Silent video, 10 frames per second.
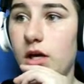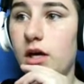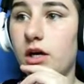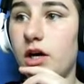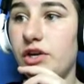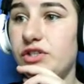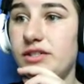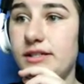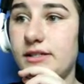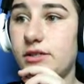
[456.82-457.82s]
Encourage your
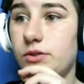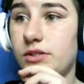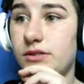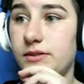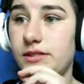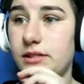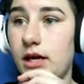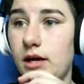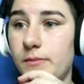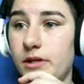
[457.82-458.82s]
sons and daughters to enlist in
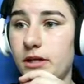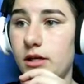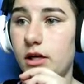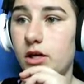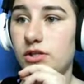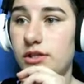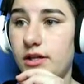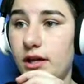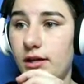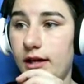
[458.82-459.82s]
the army so
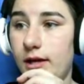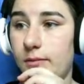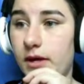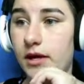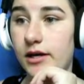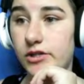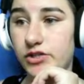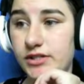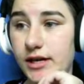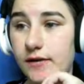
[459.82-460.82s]
that they can make our country
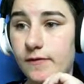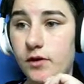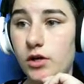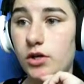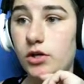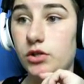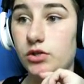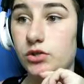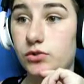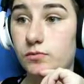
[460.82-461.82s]
safe.
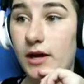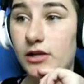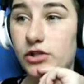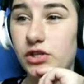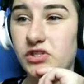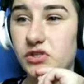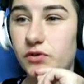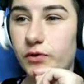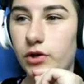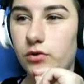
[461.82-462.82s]
Make a donation to
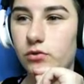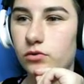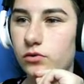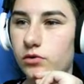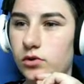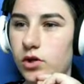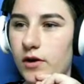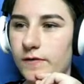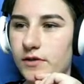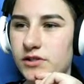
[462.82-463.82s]
the royal
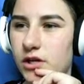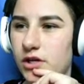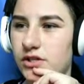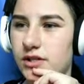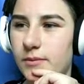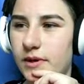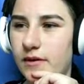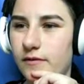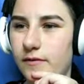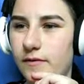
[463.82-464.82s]
coffers so that we
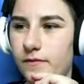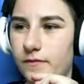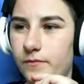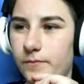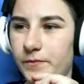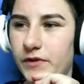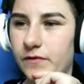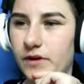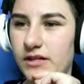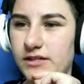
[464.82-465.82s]
have the
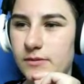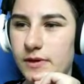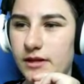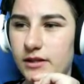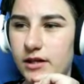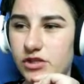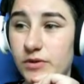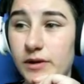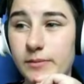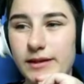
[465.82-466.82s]
funds to make the country
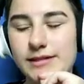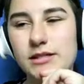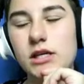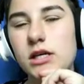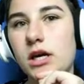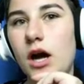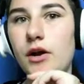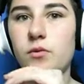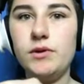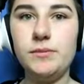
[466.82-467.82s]
a better place. I
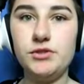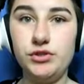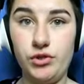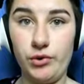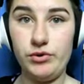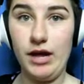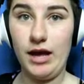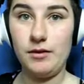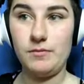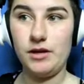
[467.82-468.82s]
don't want them to
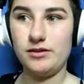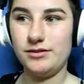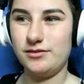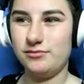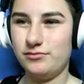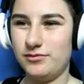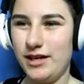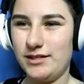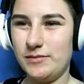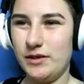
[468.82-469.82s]
donate because
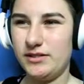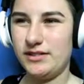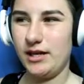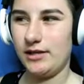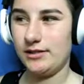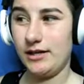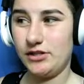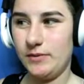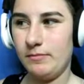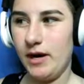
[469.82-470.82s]
that's a bit sus. That
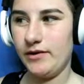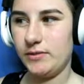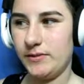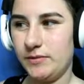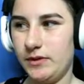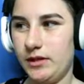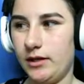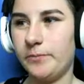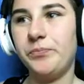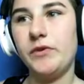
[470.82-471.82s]
should be my responsibility.